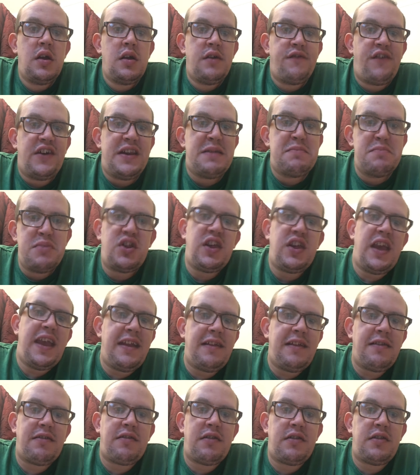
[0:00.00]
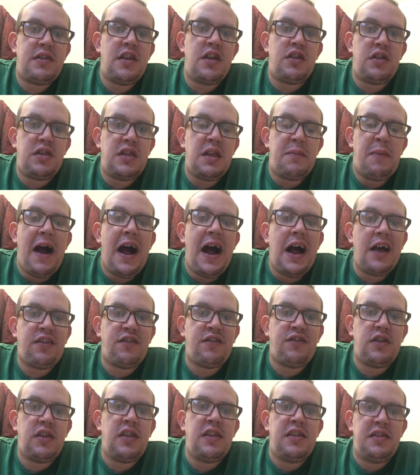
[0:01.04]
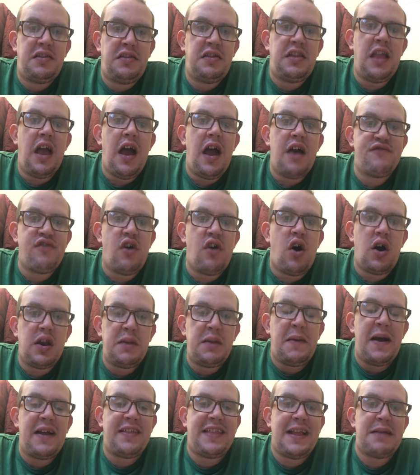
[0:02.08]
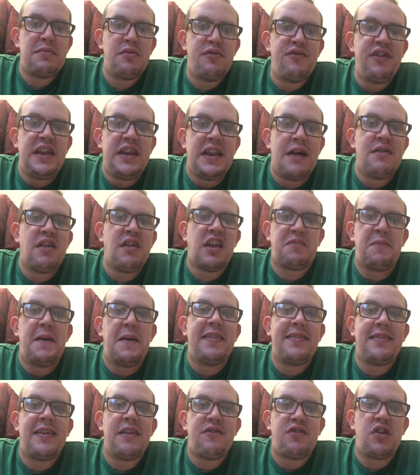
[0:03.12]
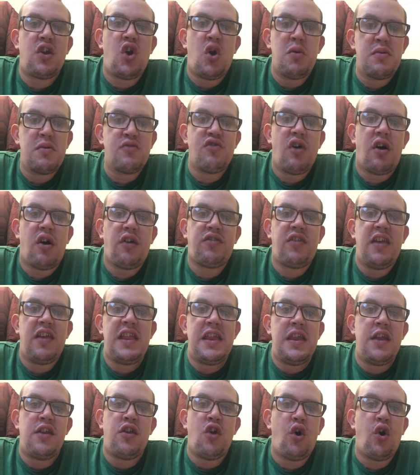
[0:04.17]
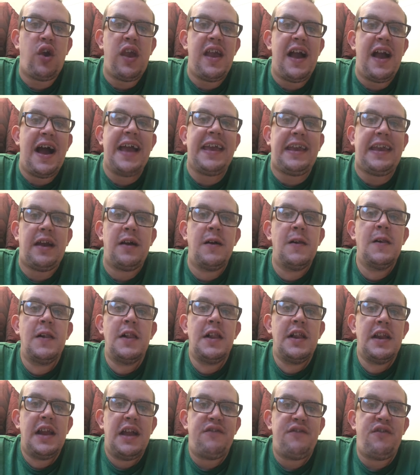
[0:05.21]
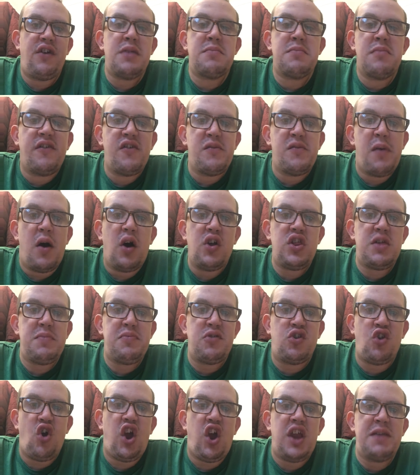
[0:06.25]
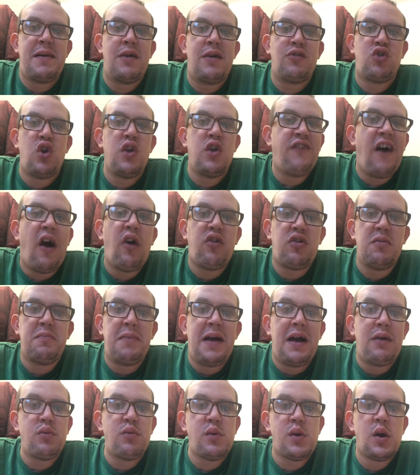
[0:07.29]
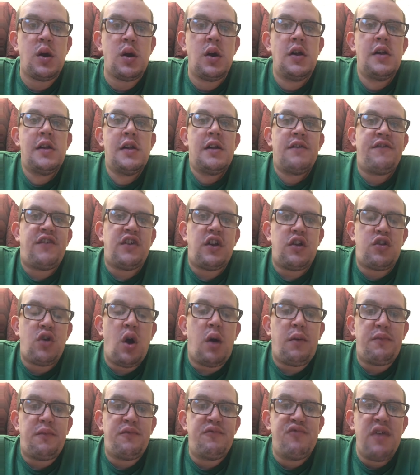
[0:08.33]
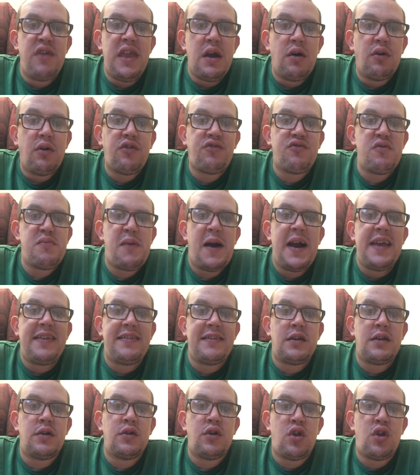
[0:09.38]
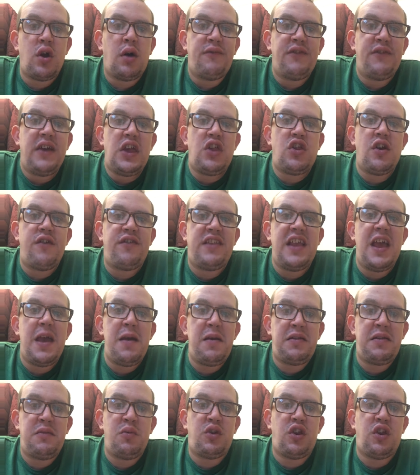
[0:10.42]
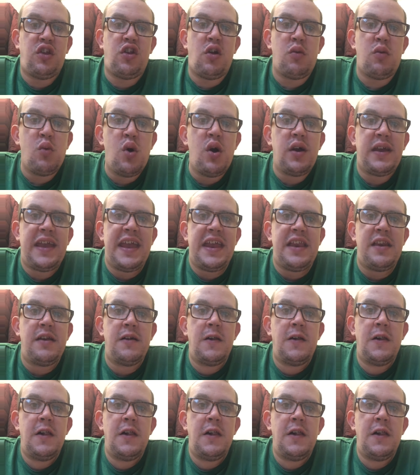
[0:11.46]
for them machines. The parts that are for the Party Time Arena are expensive to come across, and you're talking like, for the motherboard, you'd be talking about £2,000. For the top reels replacing on the top feature, if they were to stop working,